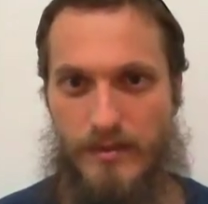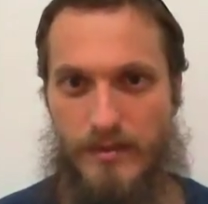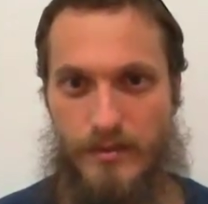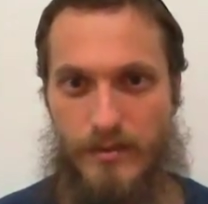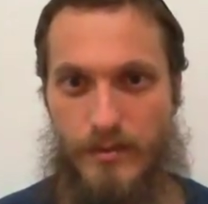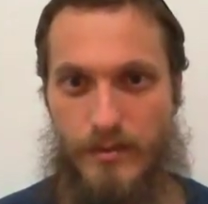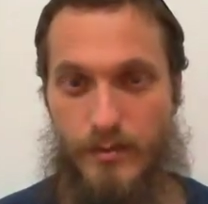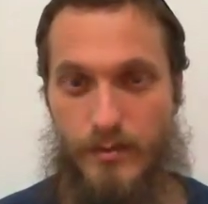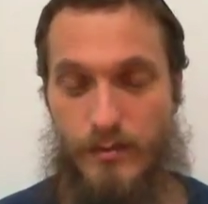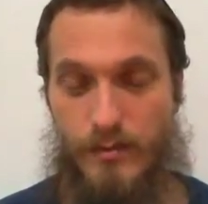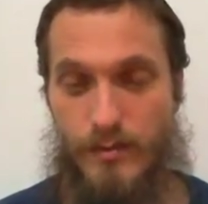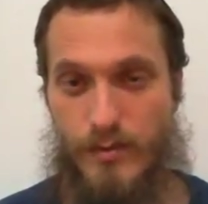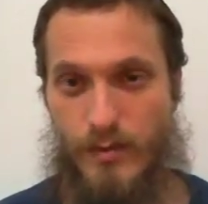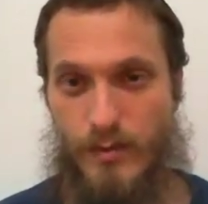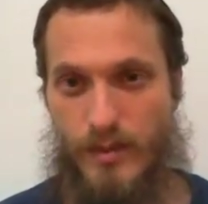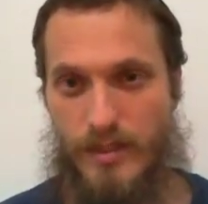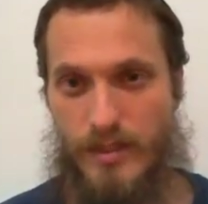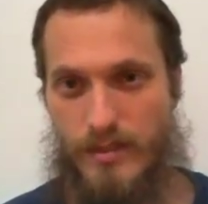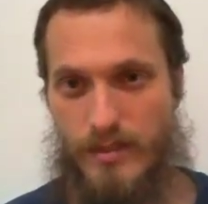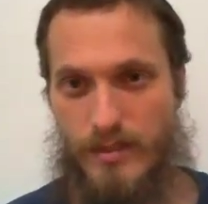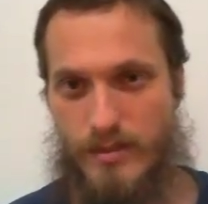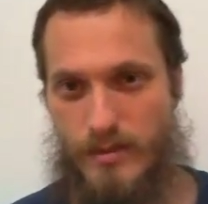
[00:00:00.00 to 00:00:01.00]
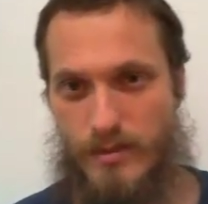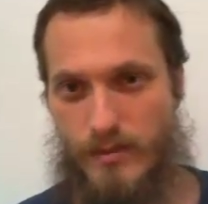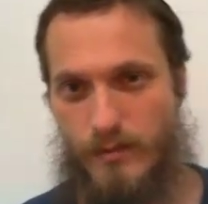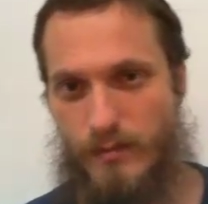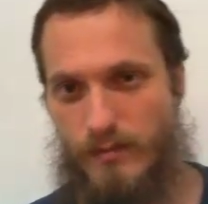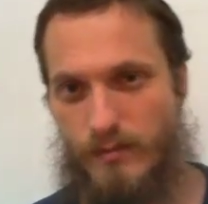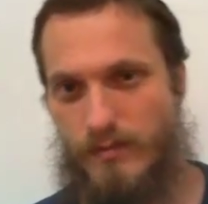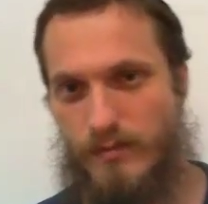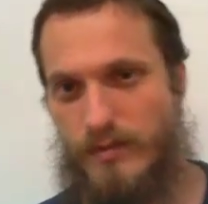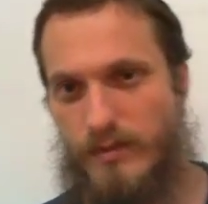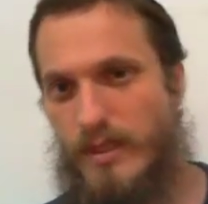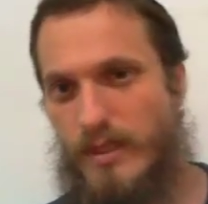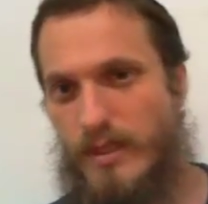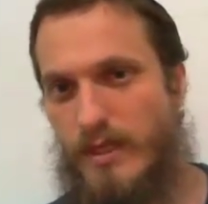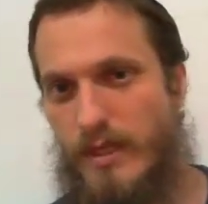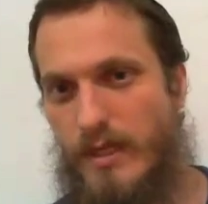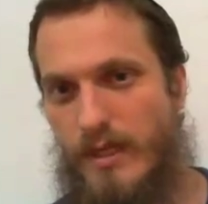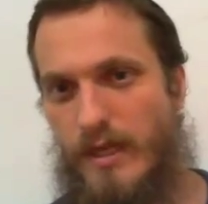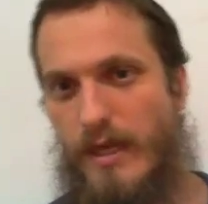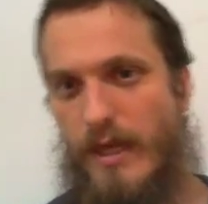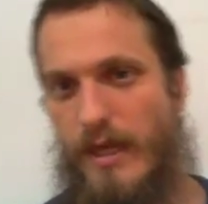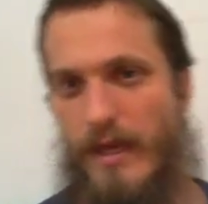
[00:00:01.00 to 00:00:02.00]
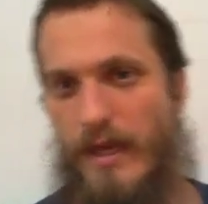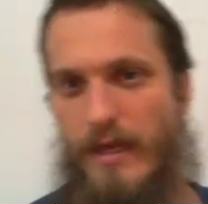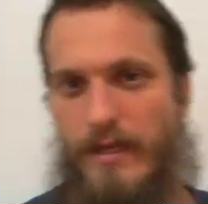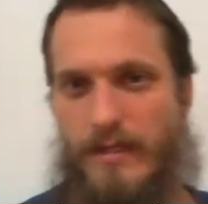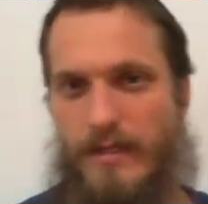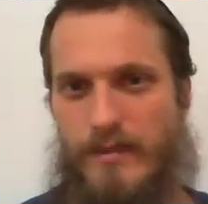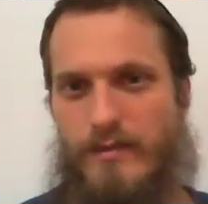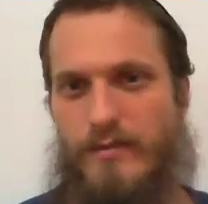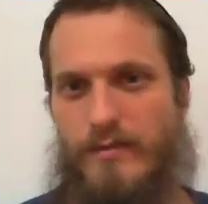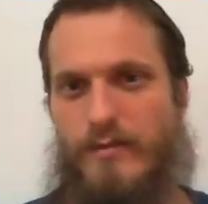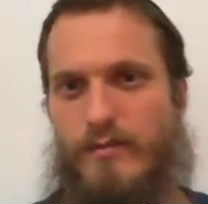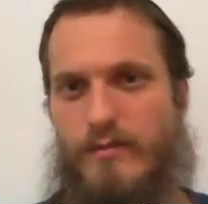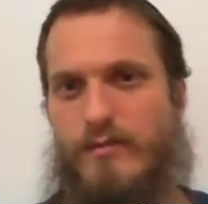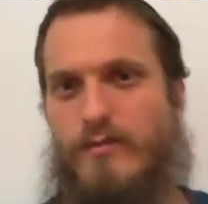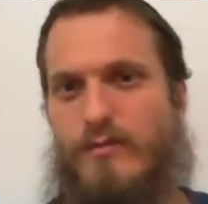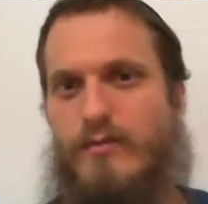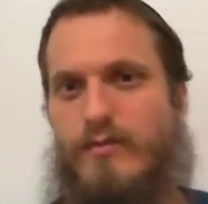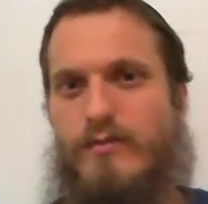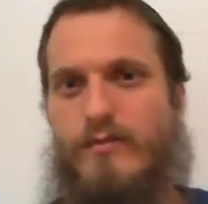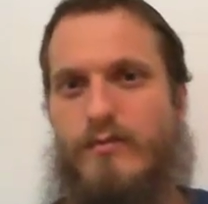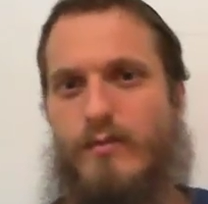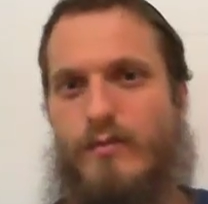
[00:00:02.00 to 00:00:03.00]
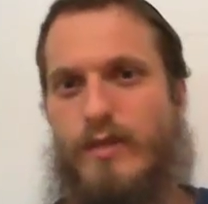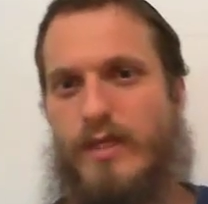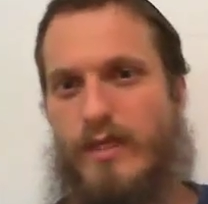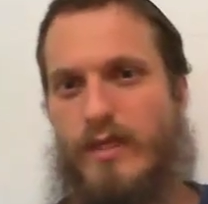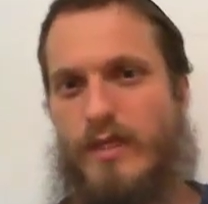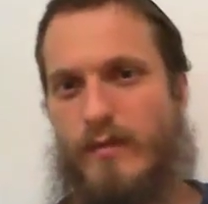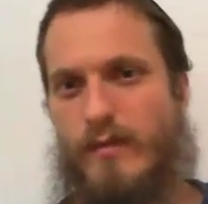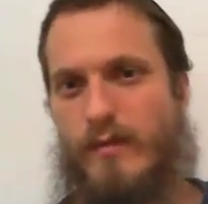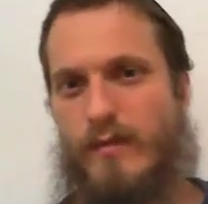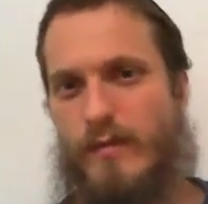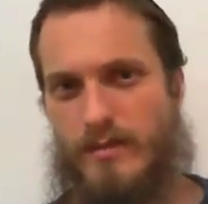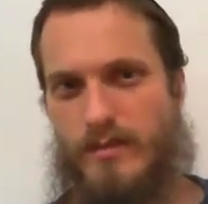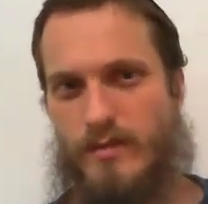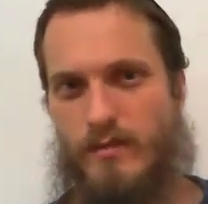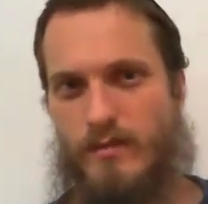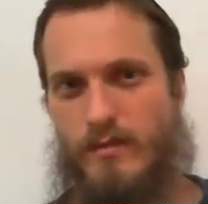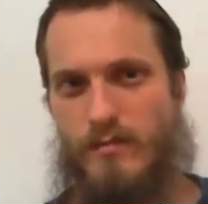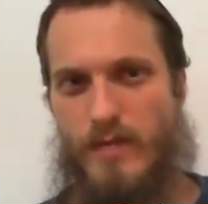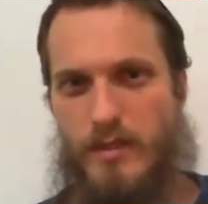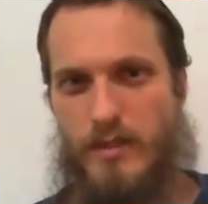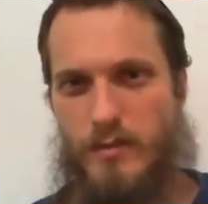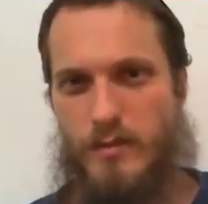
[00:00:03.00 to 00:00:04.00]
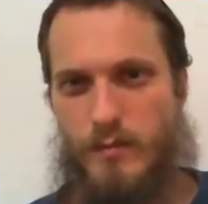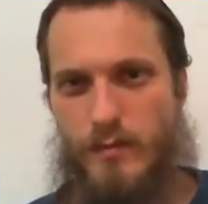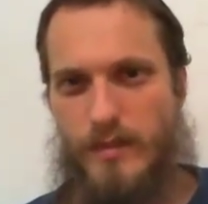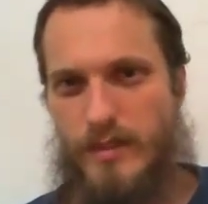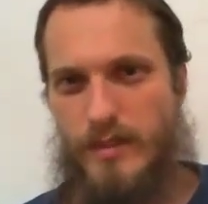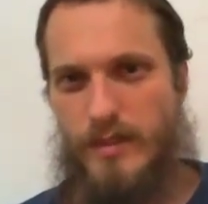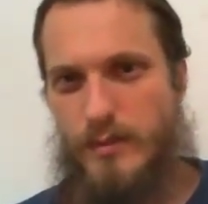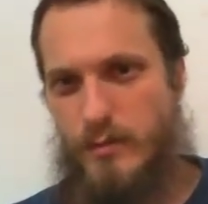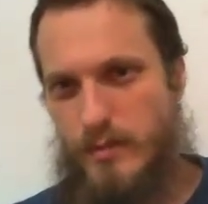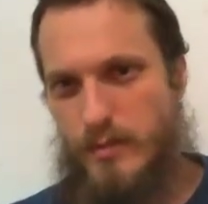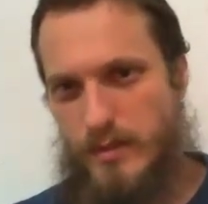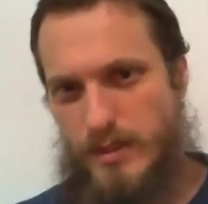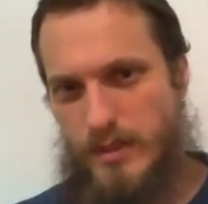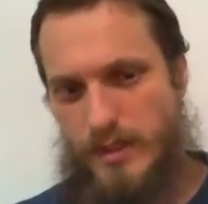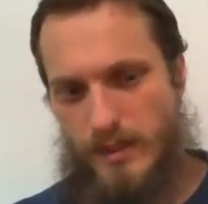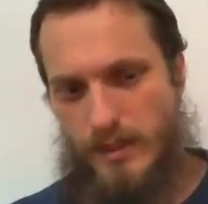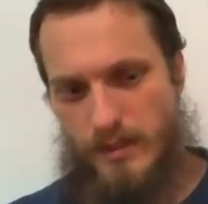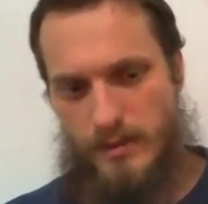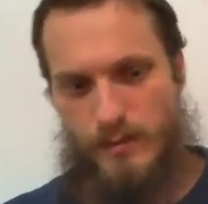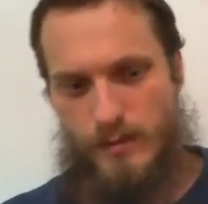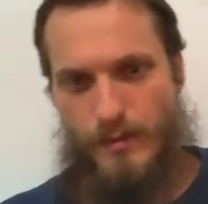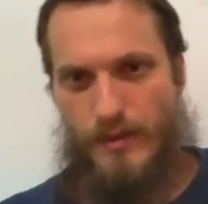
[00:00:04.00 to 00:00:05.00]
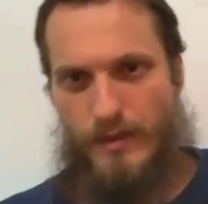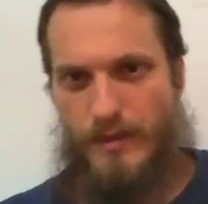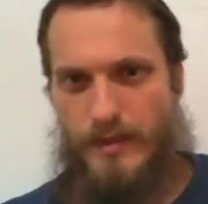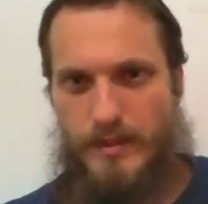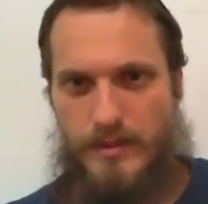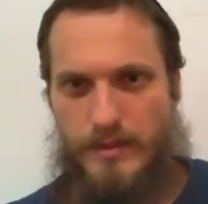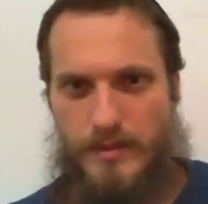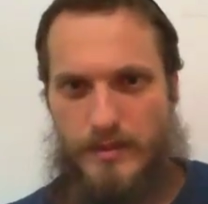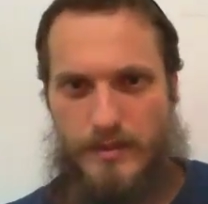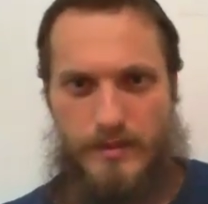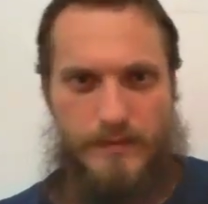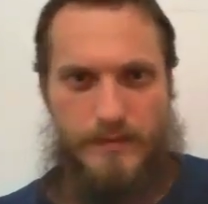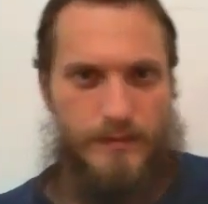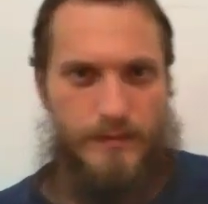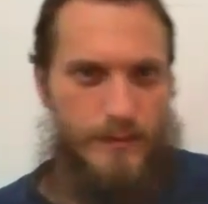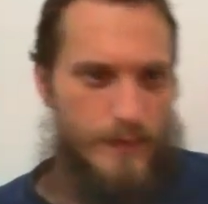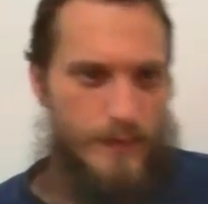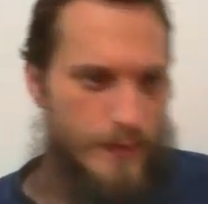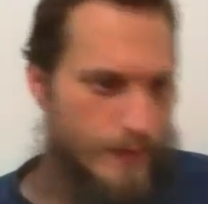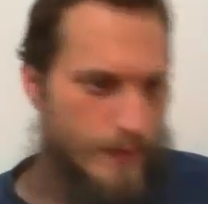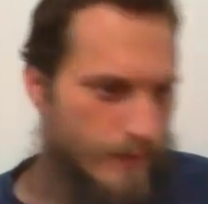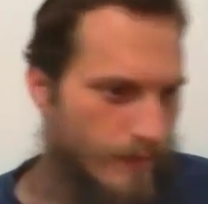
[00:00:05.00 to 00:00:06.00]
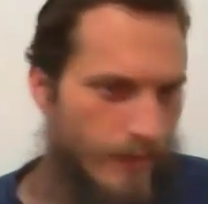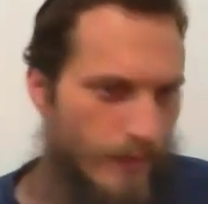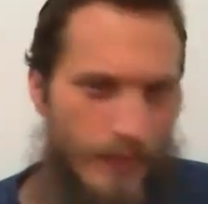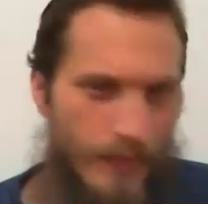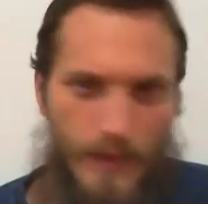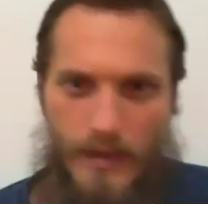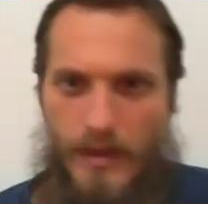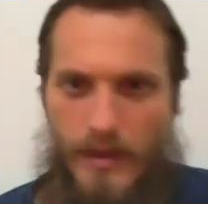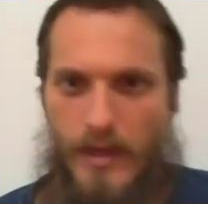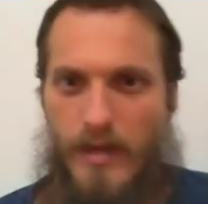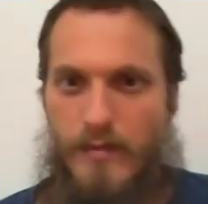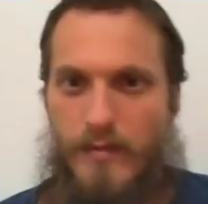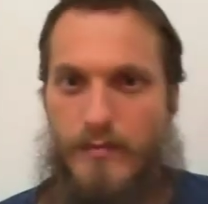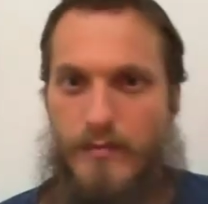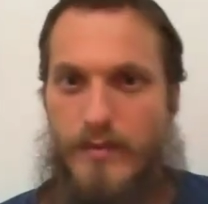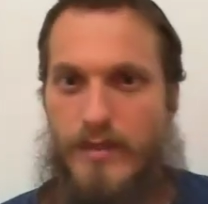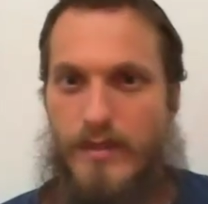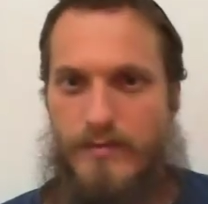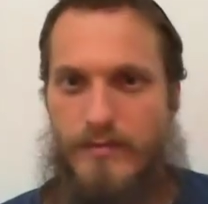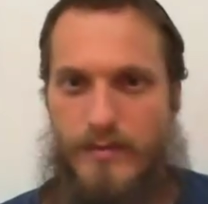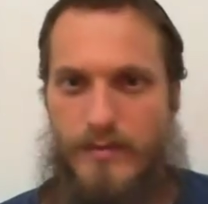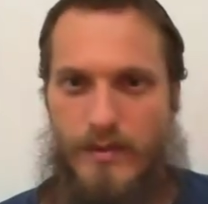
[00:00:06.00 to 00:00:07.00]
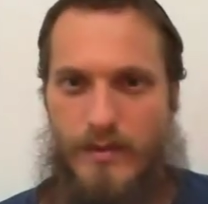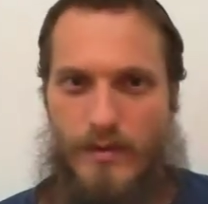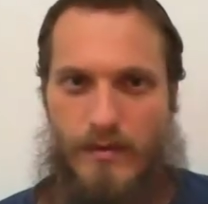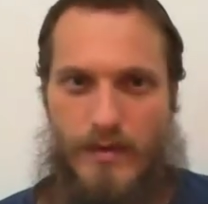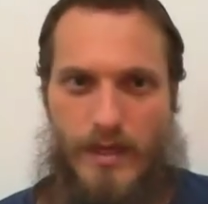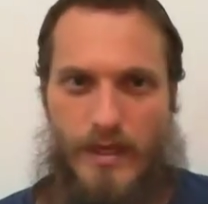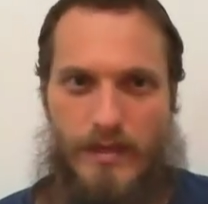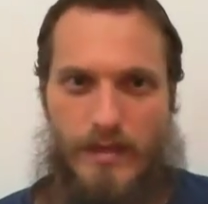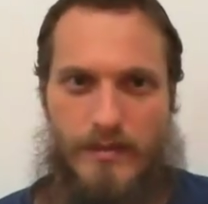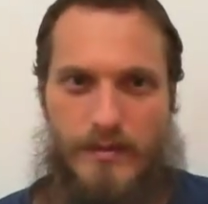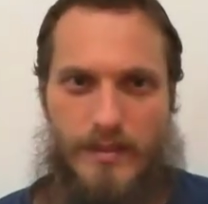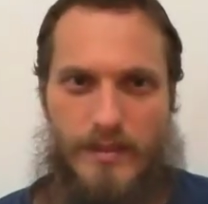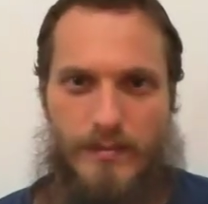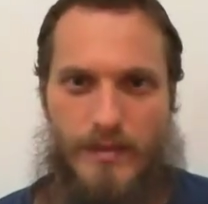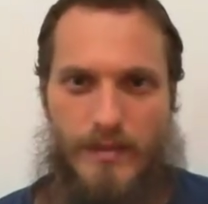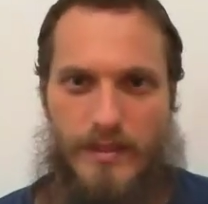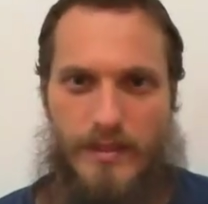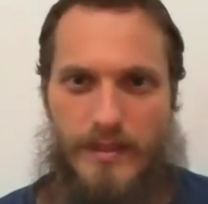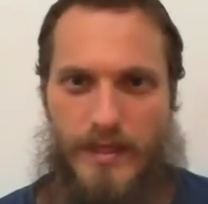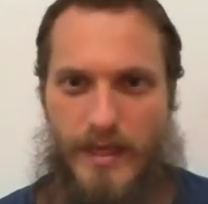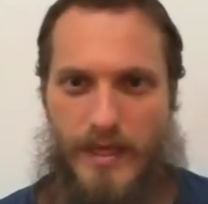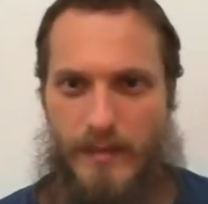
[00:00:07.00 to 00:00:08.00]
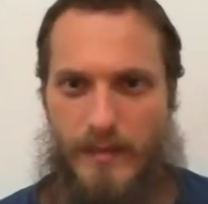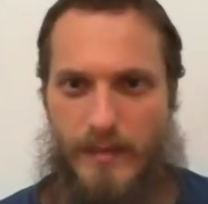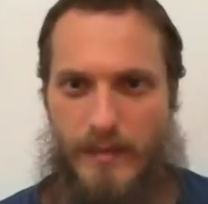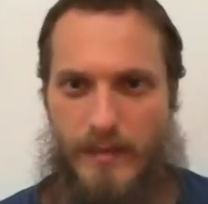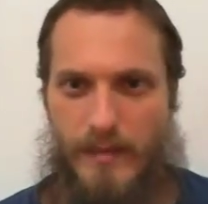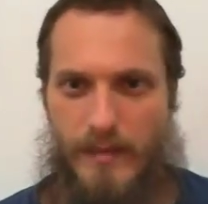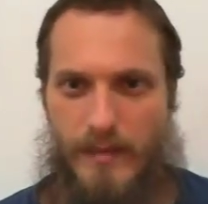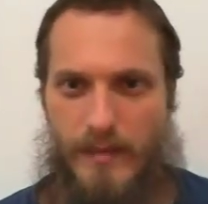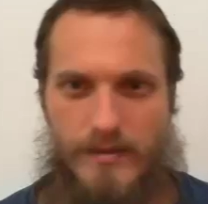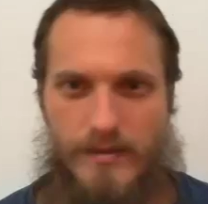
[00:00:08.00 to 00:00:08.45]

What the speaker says: Do join the Zoom, and we can make this a much more interesting experience. But if you don't, I'll keep on yapping.